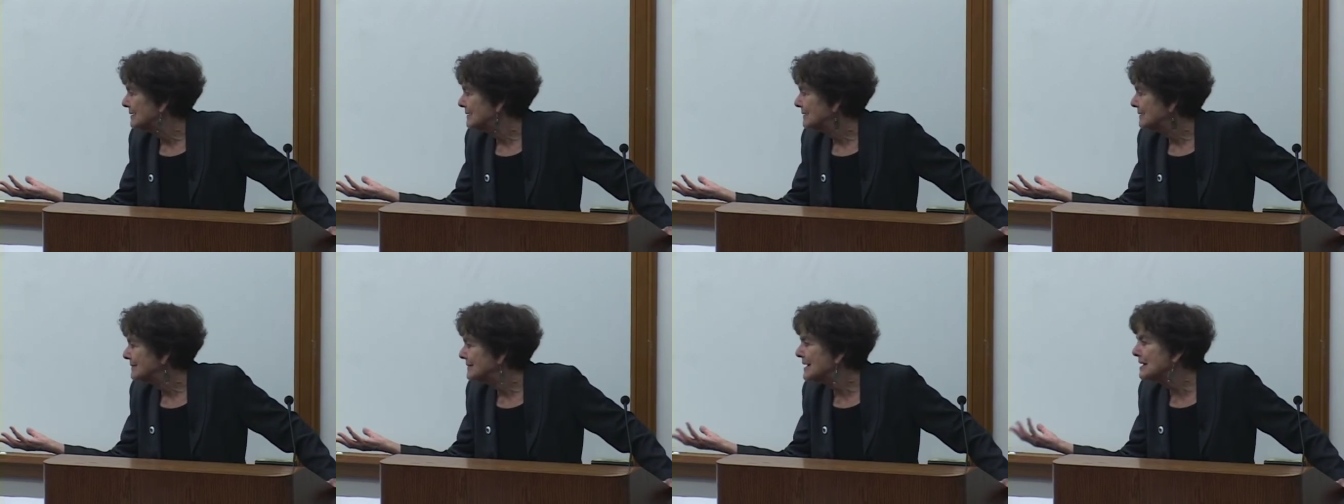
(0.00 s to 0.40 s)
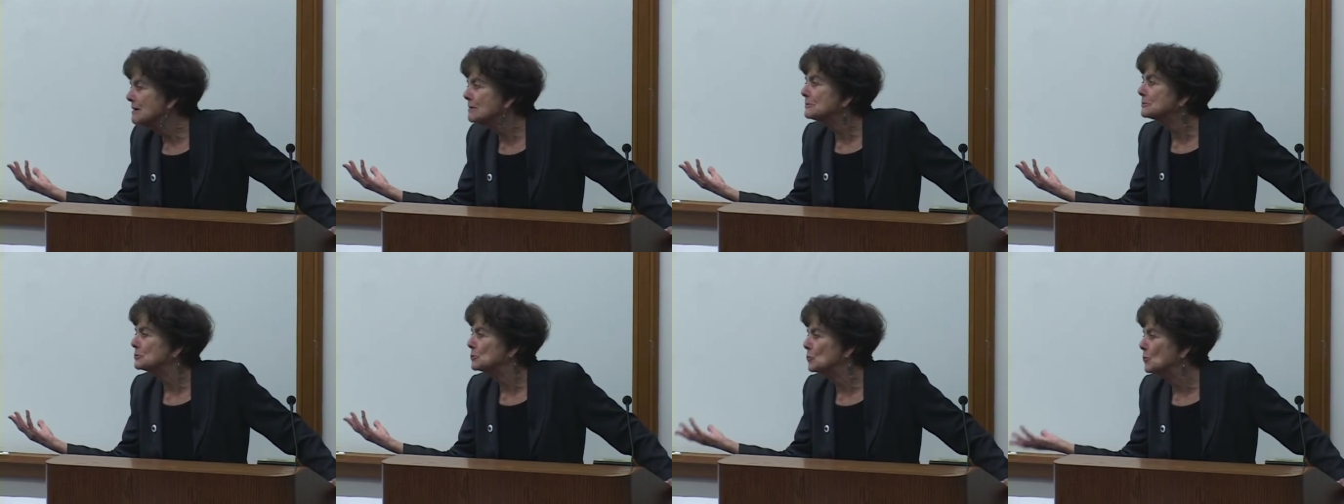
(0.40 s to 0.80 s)
They don't
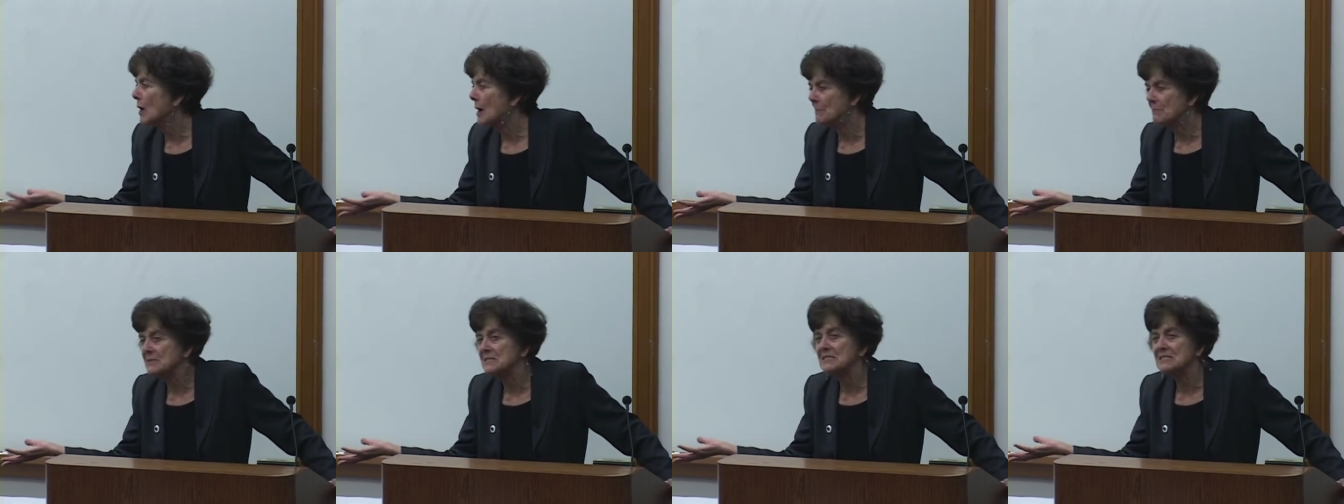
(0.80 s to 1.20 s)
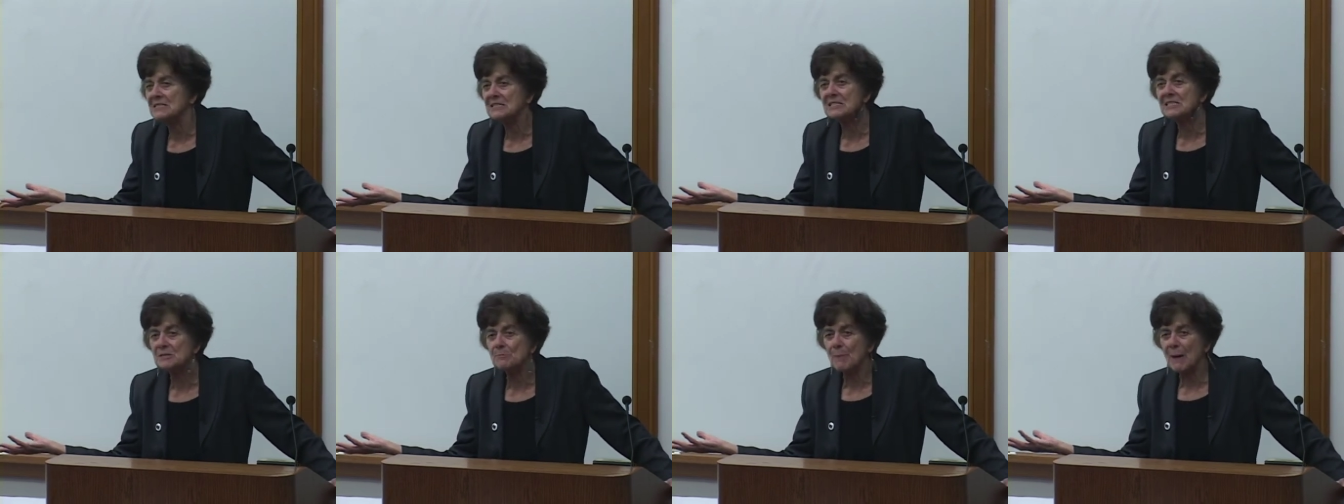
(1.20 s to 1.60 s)
do weapons
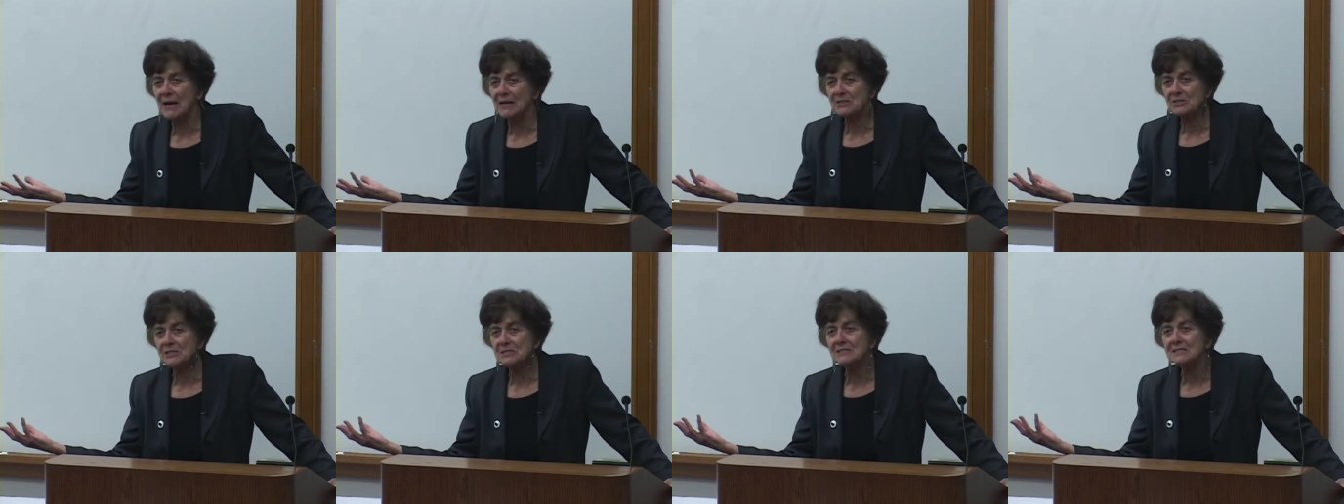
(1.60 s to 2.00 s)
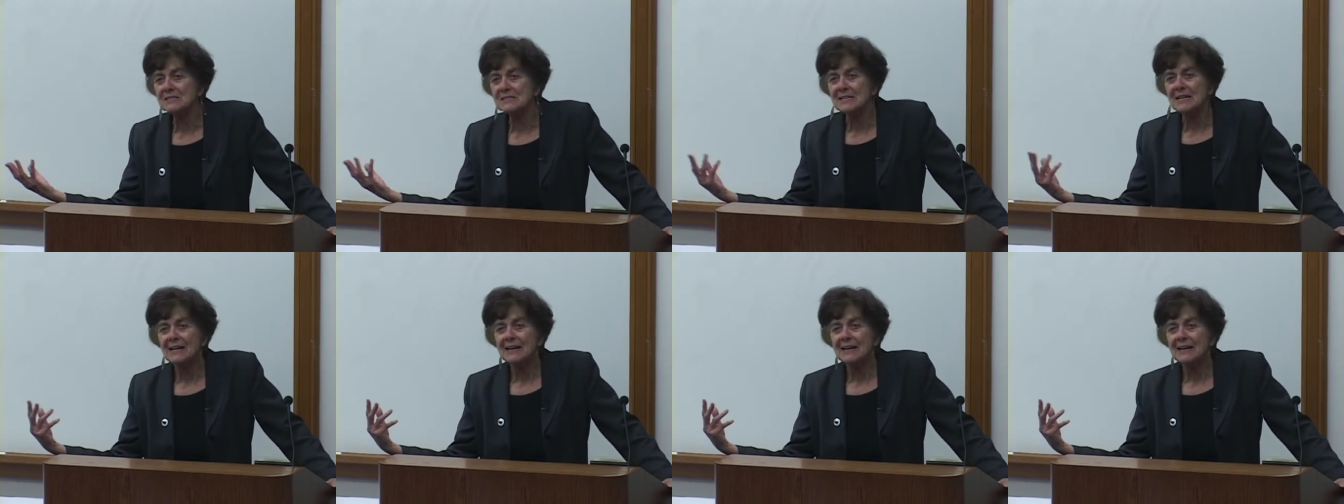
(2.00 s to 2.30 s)
inspections,